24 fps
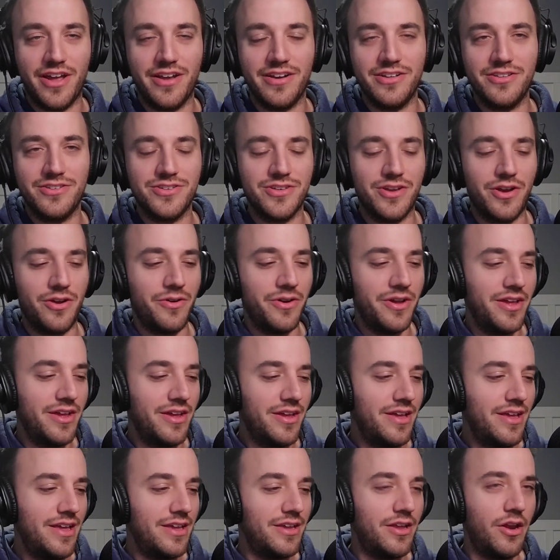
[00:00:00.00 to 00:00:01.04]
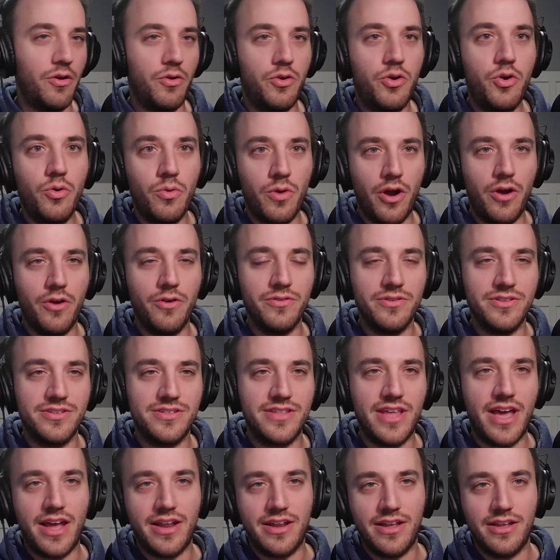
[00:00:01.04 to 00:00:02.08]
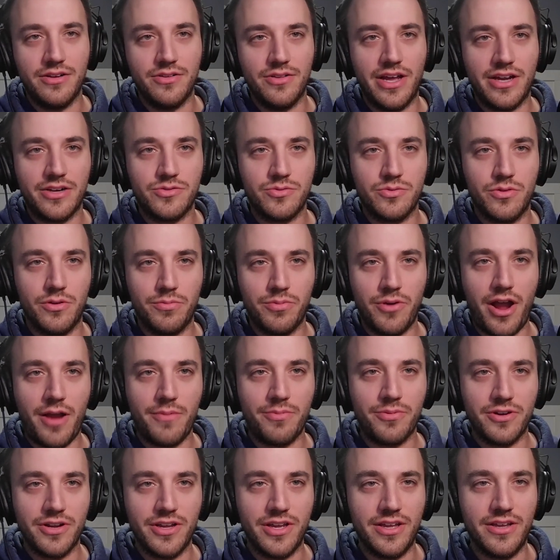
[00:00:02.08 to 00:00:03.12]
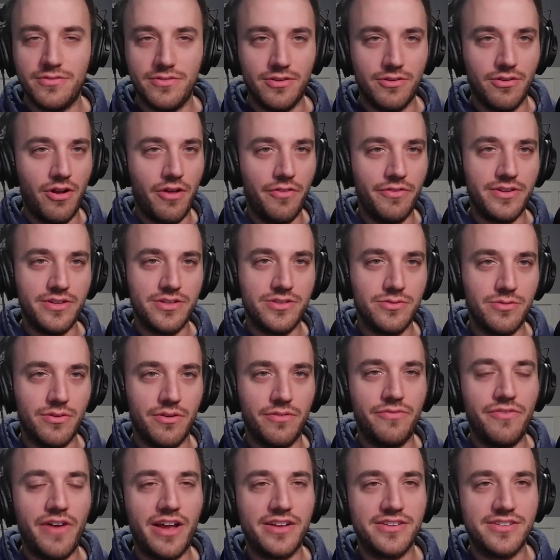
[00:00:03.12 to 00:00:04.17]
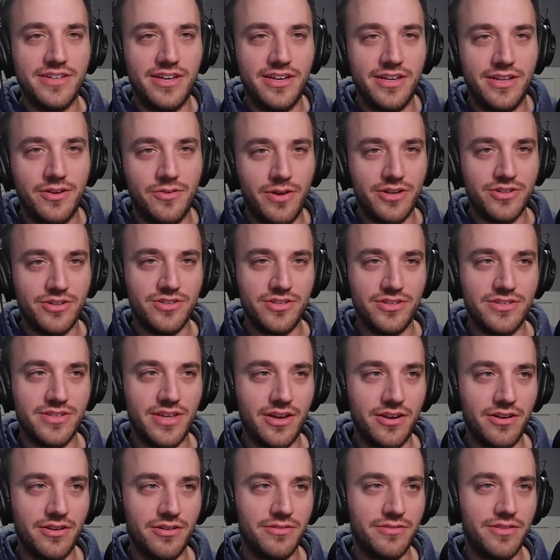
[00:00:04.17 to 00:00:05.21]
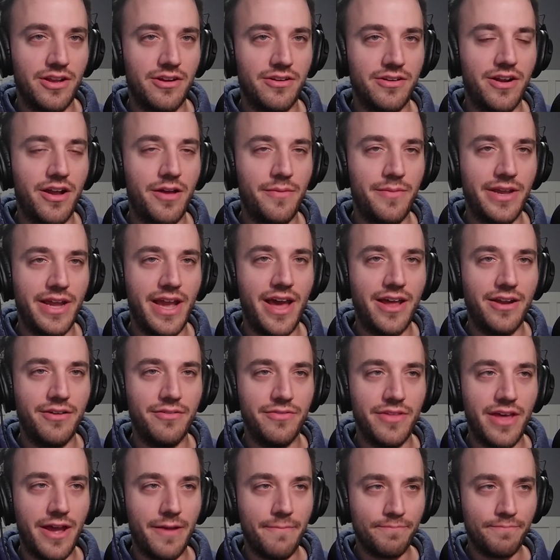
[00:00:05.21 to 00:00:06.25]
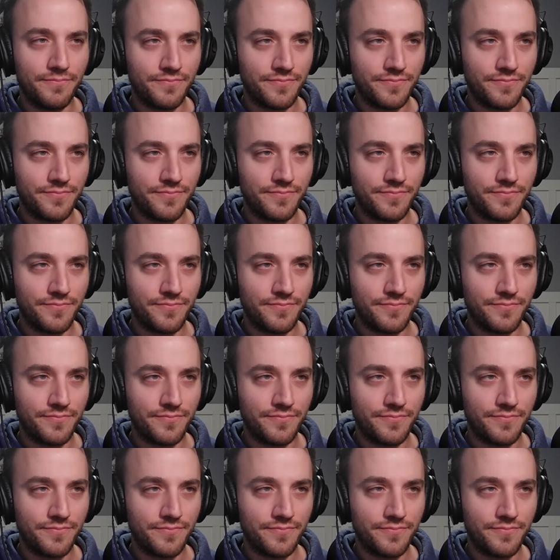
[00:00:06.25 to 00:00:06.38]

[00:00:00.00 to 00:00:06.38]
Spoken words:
And so, who owns that intellectual property? There are all these sort of fascinating questions that are coming out of that.